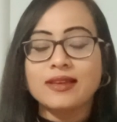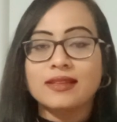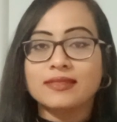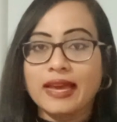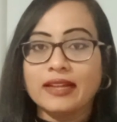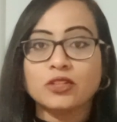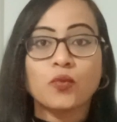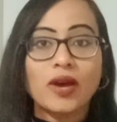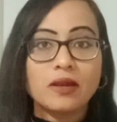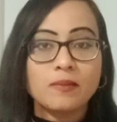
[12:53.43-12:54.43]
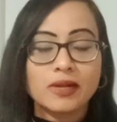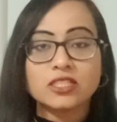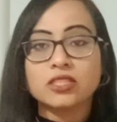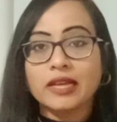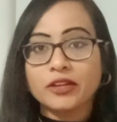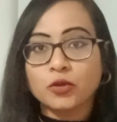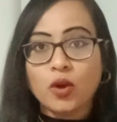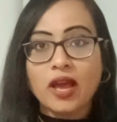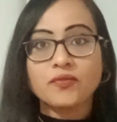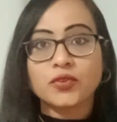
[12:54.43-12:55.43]
then 12 months that you
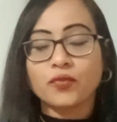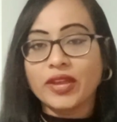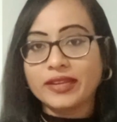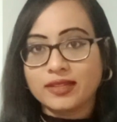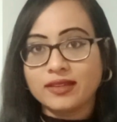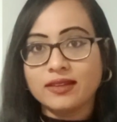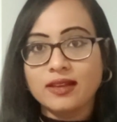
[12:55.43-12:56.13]
have to waiting